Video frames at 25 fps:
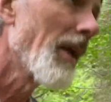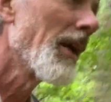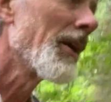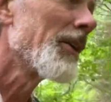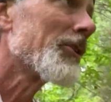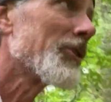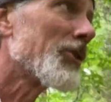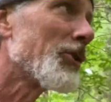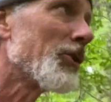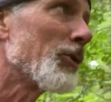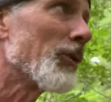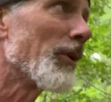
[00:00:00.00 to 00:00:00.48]

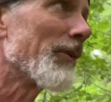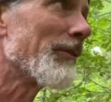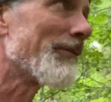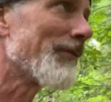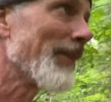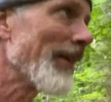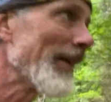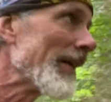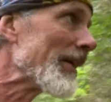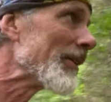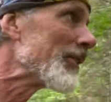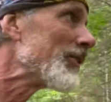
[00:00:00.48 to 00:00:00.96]
to
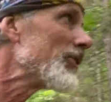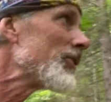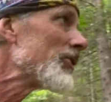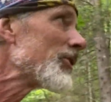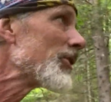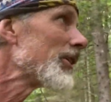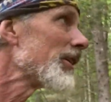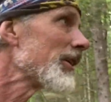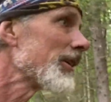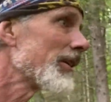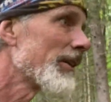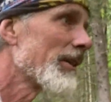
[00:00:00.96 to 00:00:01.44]
avenge
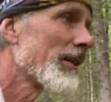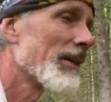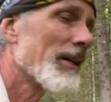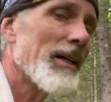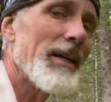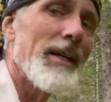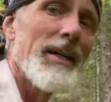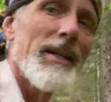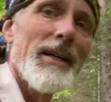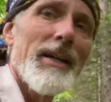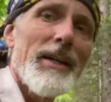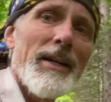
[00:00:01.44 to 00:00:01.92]

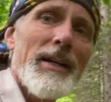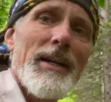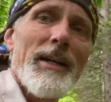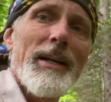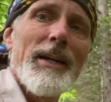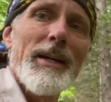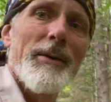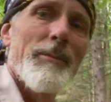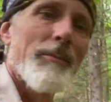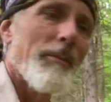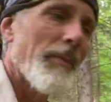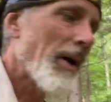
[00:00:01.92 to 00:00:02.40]

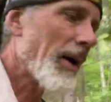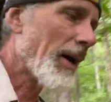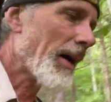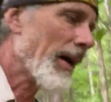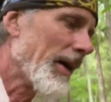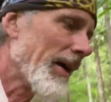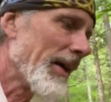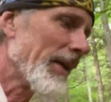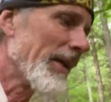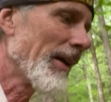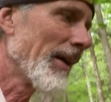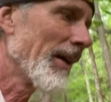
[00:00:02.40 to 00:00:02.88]

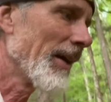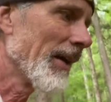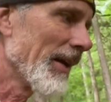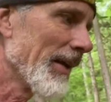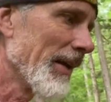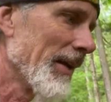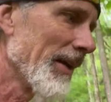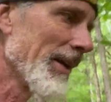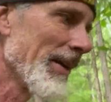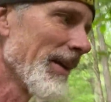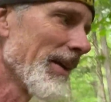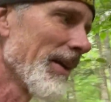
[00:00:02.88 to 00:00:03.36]
my
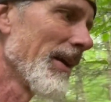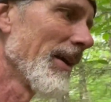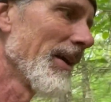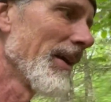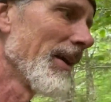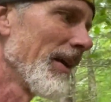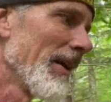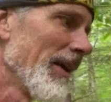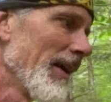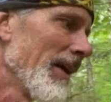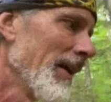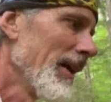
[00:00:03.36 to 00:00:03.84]

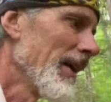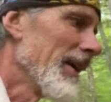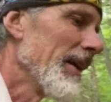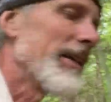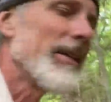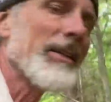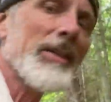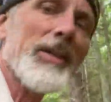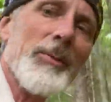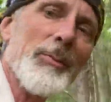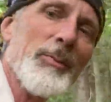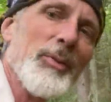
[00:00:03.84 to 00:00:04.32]

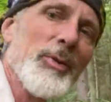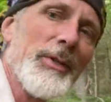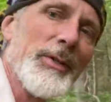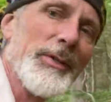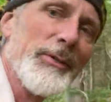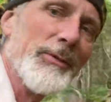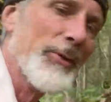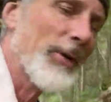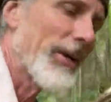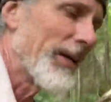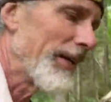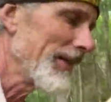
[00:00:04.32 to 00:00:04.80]
incomplete
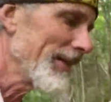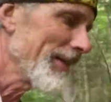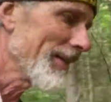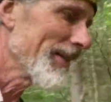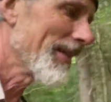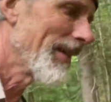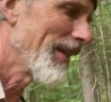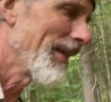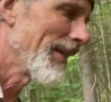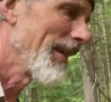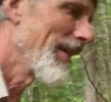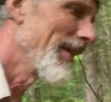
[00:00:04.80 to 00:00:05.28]
race.
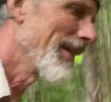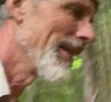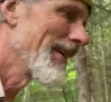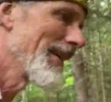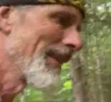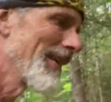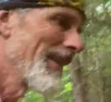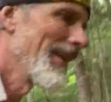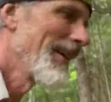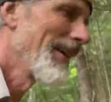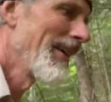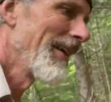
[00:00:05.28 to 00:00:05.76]

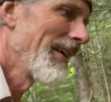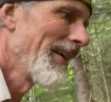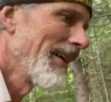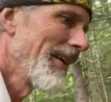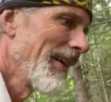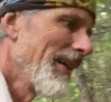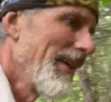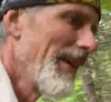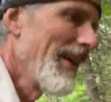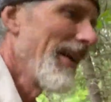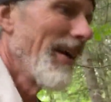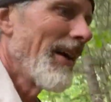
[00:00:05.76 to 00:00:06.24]

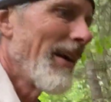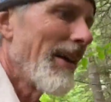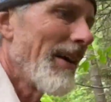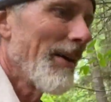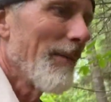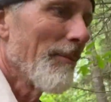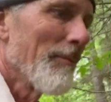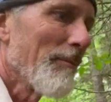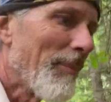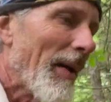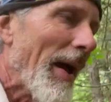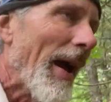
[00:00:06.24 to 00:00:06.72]

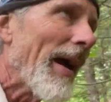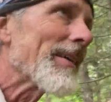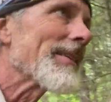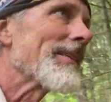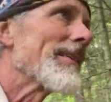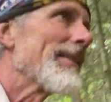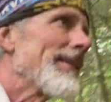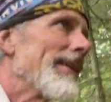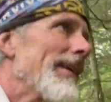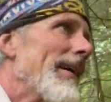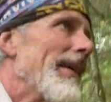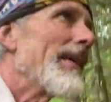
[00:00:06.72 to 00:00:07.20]
I'm back
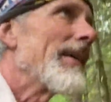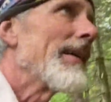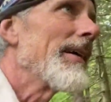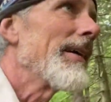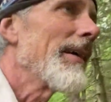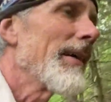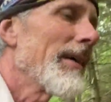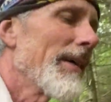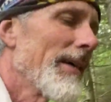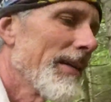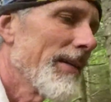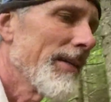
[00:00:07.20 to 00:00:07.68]
today,
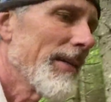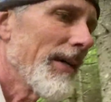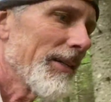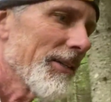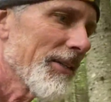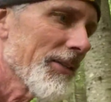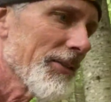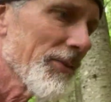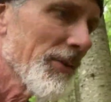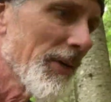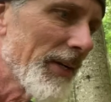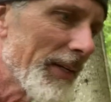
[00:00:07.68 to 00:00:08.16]
not
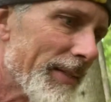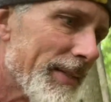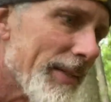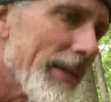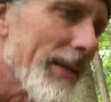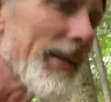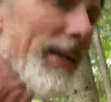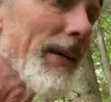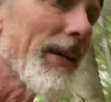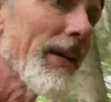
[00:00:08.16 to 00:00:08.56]
to race it,